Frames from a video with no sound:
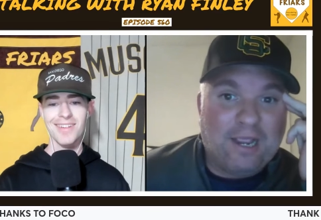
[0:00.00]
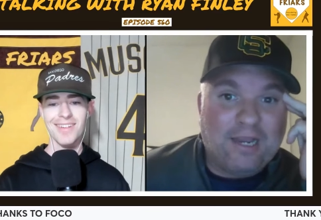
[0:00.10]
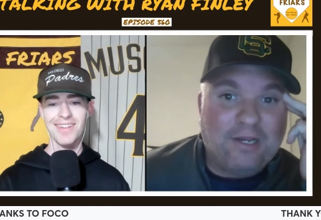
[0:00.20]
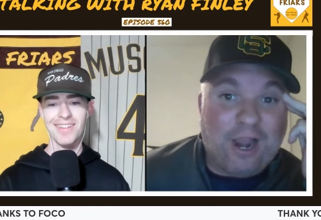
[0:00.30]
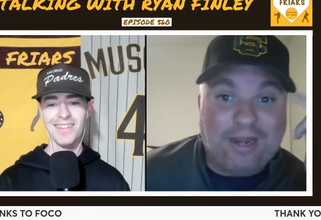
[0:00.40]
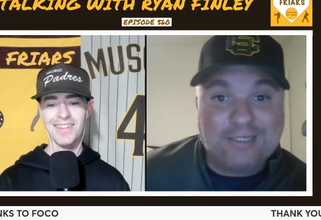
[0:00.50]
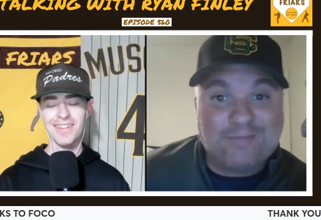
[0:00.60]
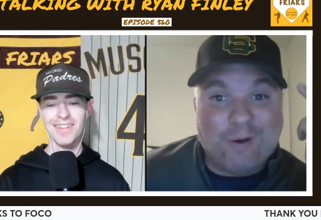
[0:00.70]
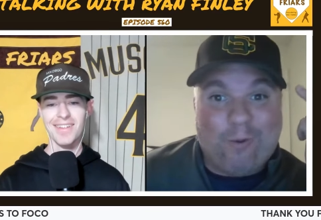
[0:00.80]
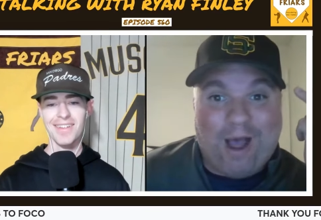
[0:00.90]
Speaker 1: And you're right. It's
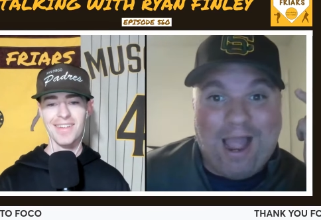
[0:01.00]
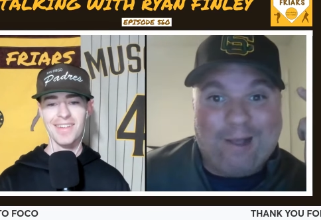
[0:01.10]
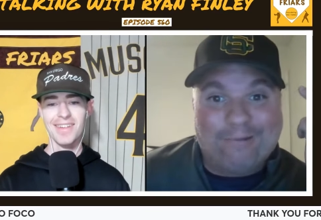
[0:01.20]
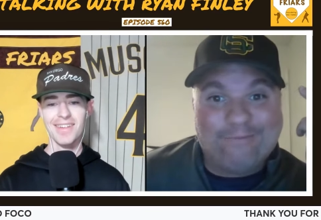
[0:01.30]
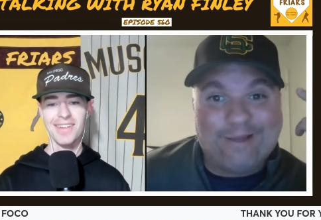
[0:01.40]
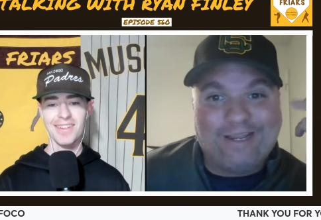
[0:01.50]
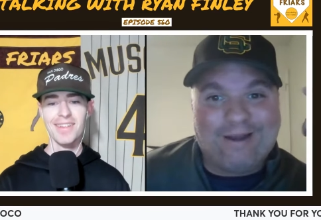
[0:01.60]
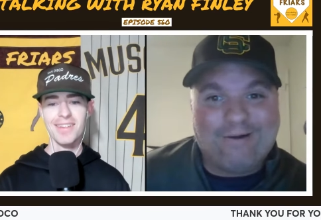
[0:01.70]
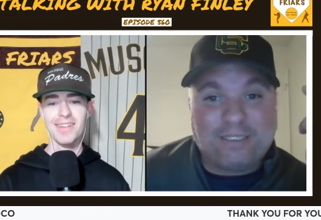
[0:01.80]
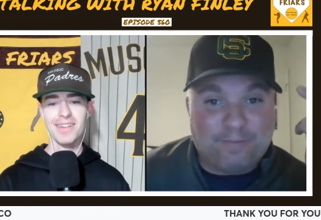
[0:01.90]
been a while, but you
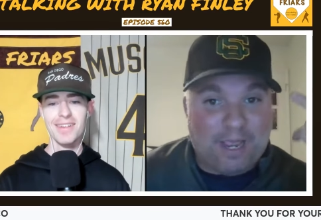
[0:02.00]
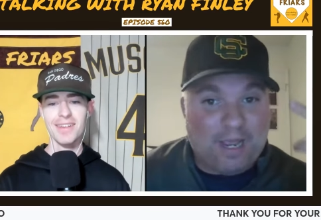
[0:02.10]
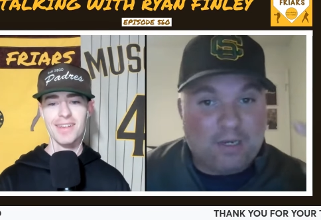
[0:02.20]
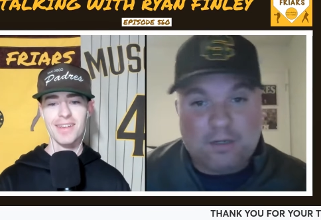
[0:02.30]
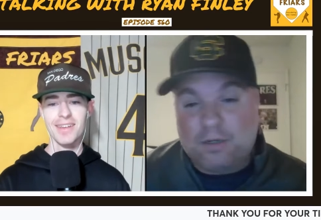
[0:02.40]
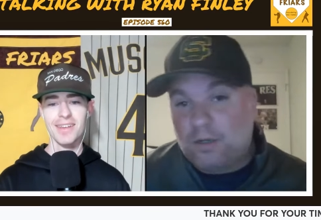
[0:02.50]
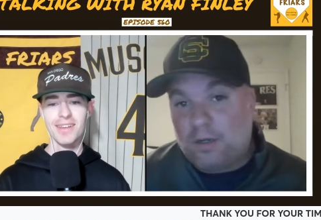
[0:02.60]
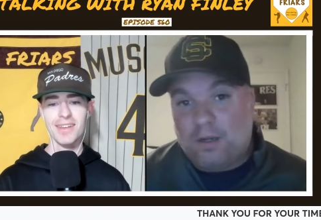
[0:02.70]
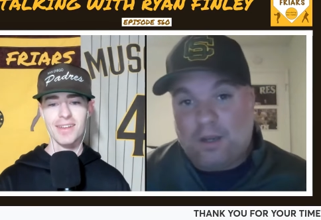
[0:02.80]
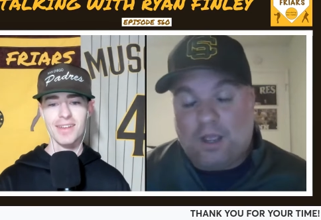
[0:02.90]
know, it's been
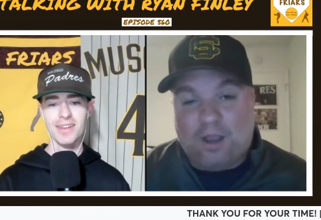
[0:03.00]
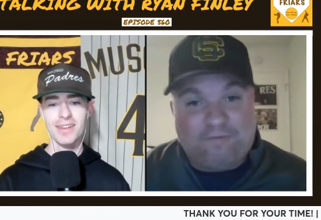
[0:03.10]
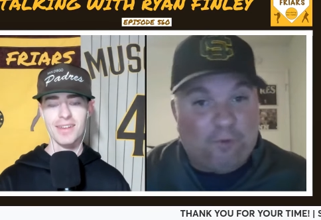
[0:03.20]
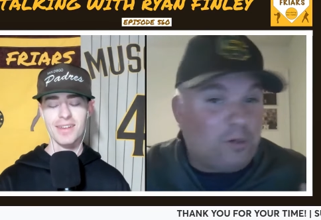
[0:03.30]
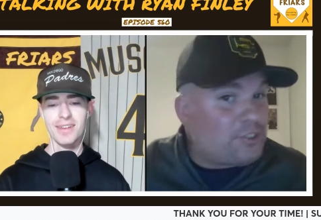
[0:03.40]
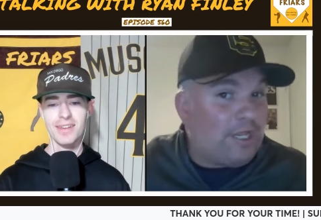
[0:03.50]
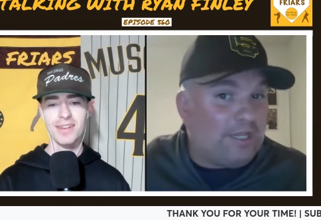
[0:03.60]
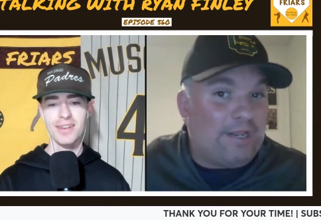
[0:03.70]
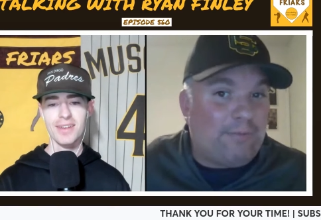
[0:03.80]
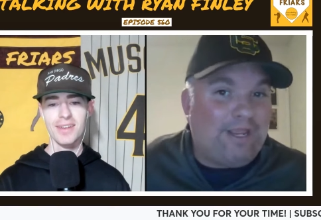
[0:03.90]

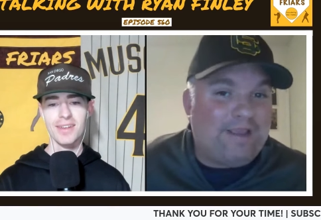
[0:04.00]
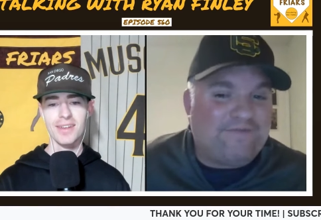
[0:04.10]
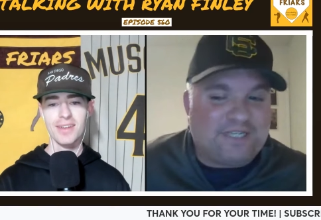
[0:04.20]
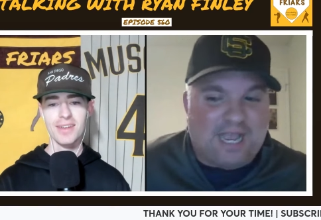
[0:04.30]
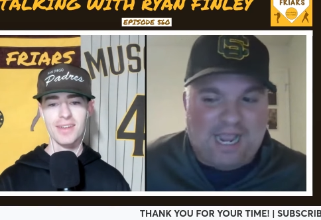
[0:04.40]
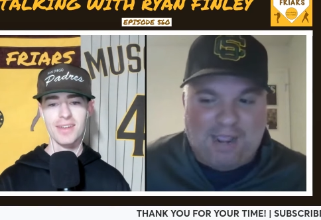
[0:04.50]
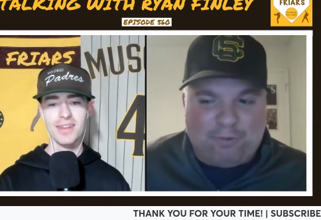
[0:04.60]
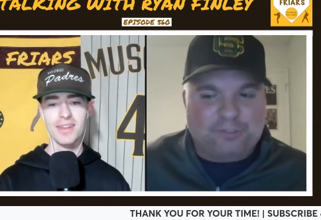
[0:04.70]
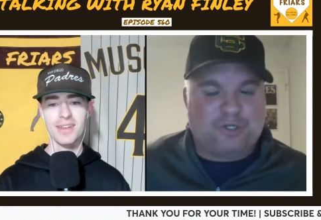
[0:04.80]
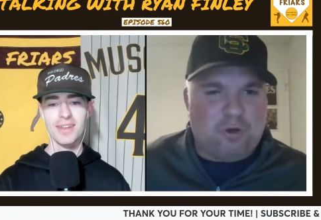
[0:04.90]
unfortunately, we have said, hey,
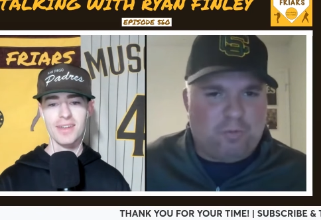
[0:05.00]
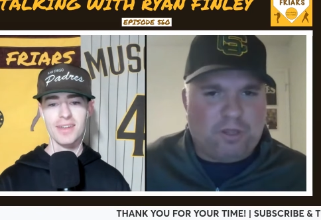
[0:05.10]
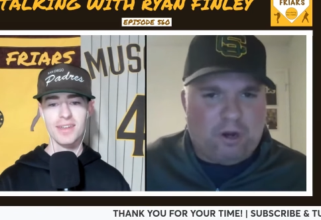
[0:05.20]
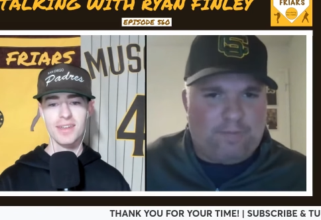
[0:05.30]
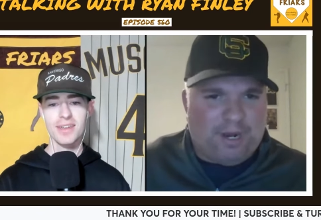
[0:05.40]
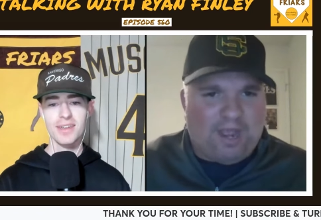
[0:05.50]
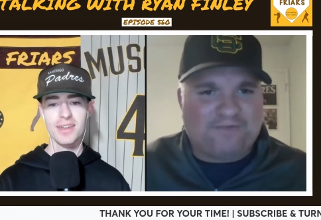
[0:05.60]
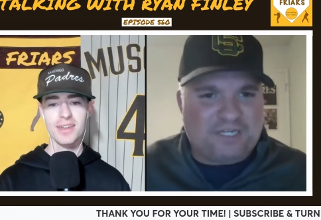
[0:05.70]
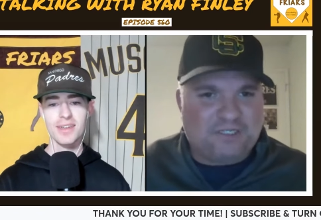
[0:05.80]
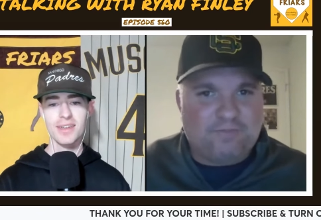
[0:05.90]
we'll do them when there are big
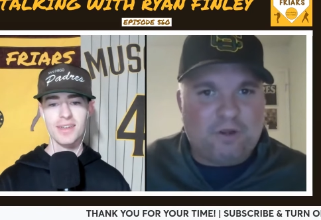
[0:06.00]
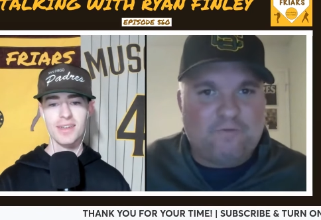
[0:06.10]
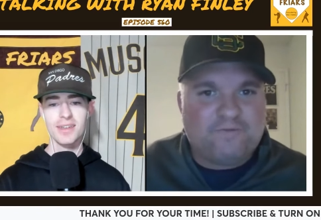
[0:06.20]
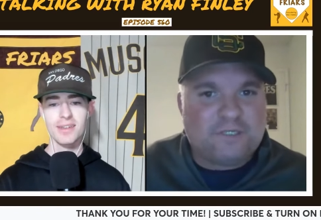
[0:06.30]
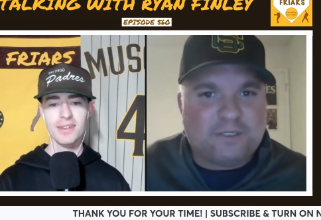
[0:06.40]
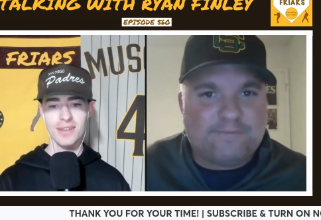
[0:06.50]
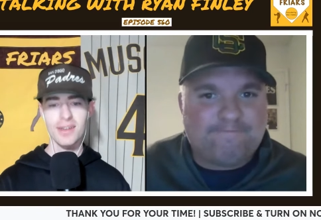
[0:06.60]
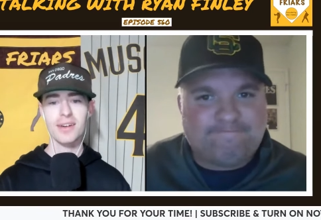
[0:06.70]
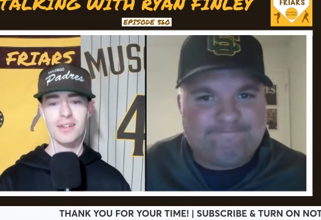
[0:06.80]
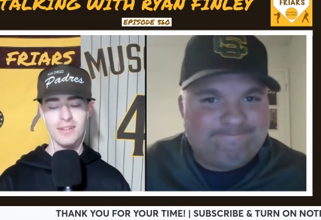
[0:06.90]
offseason moves.
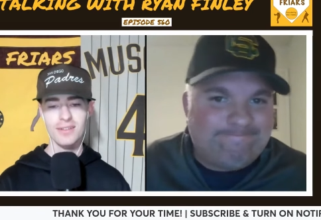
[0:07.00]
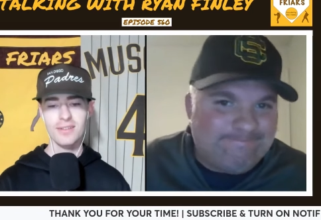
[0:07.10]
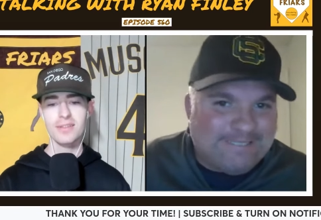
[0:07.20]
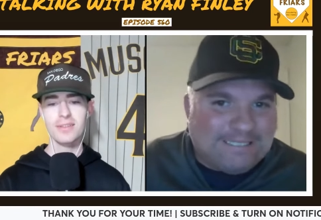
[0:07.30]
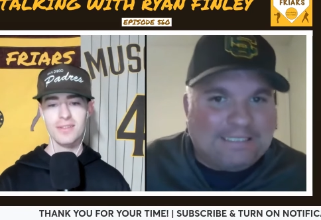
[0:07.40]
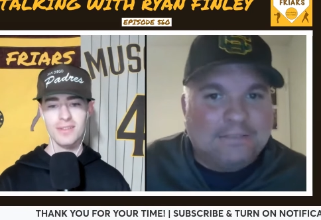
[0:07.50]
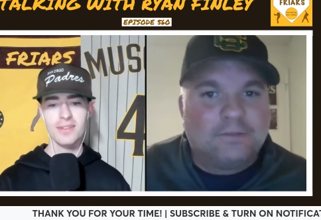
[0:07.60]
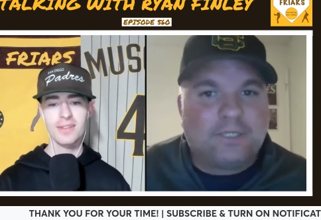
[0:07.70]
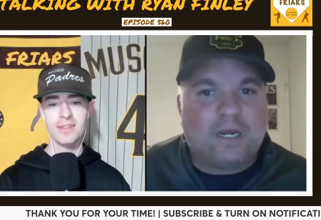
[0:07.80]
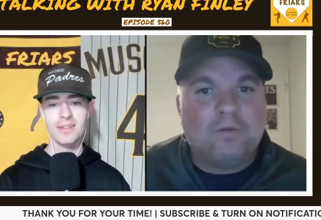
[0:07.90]
And, uh-huh. yeah,
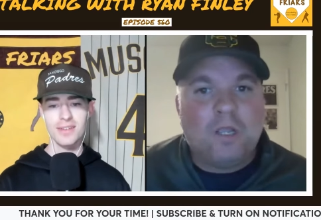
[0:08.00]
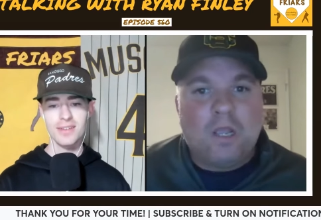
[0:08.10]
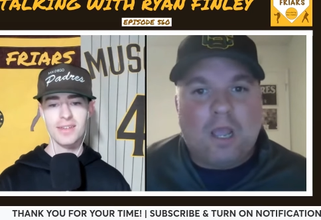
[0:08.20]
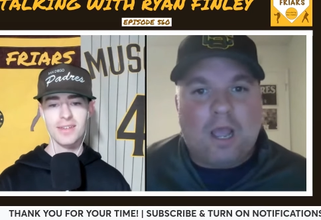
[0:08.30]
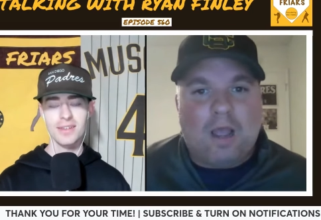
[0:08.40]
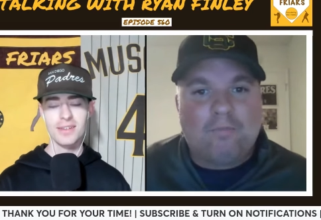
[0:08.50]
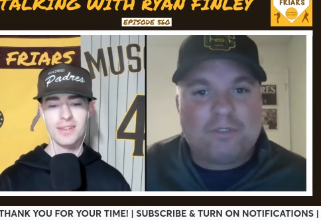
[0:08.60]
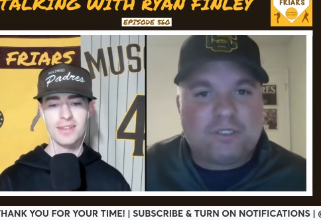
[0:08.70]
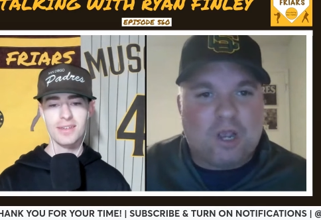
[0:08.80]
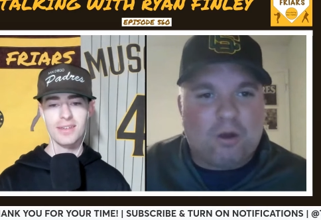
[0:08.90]
you know, um,
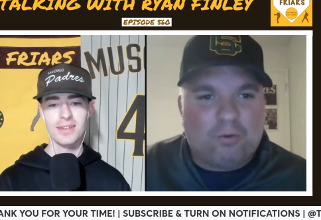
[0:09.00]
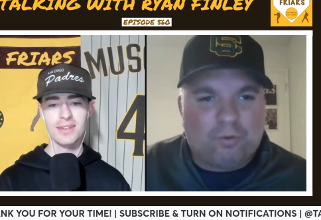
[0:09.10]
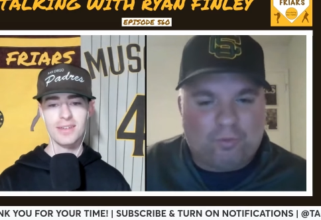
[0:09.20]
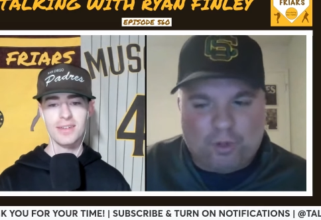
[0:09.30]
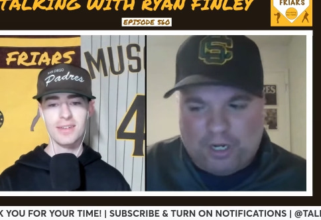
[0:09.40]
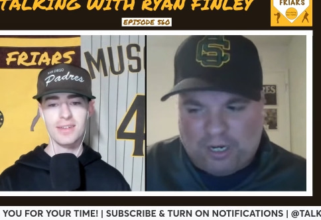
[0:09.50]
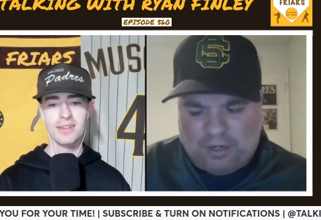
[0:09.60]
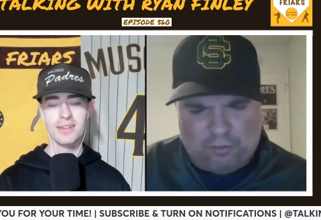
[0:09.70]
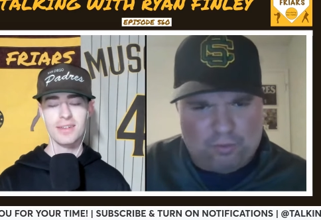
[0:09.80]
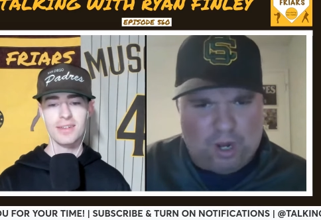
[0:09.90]
so we're going
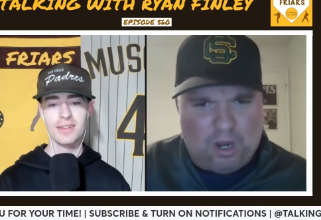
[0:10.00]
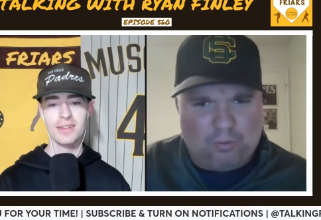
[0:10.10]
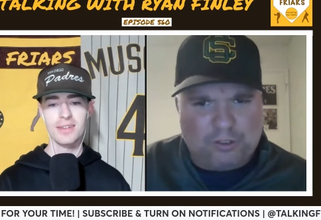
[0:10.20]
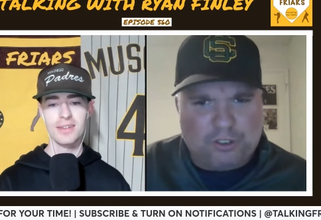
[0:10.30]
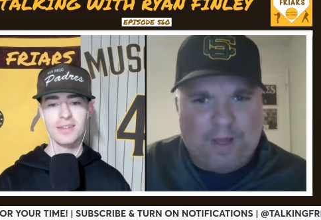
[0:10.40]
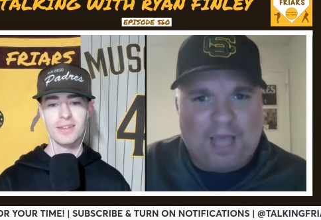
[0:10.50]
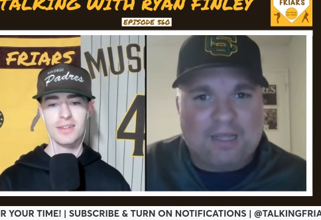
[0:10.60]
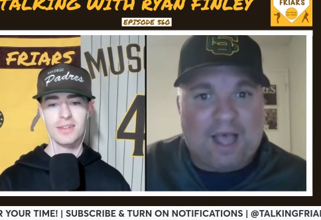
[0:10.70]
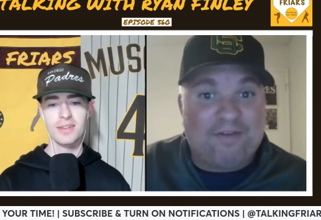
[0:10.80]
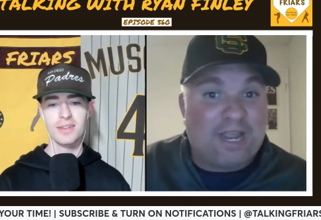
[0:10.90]
to uh, resume Hot
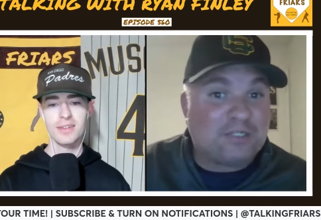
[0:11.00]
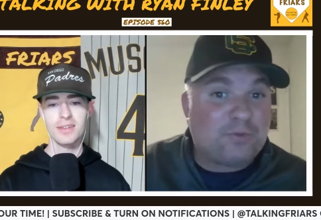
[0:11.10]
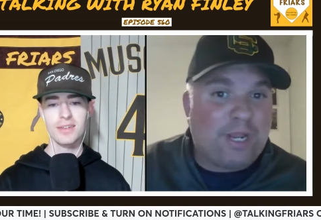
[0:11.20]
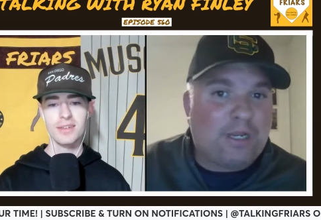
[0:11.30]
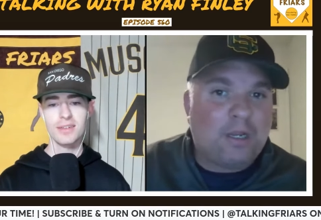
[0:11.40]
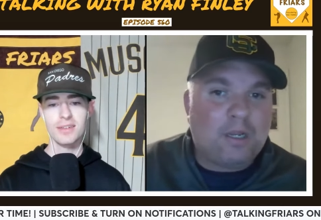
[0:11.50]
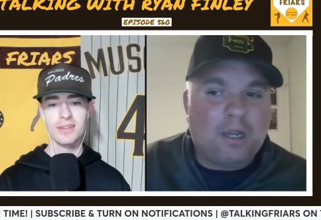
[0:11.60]
Lava next week.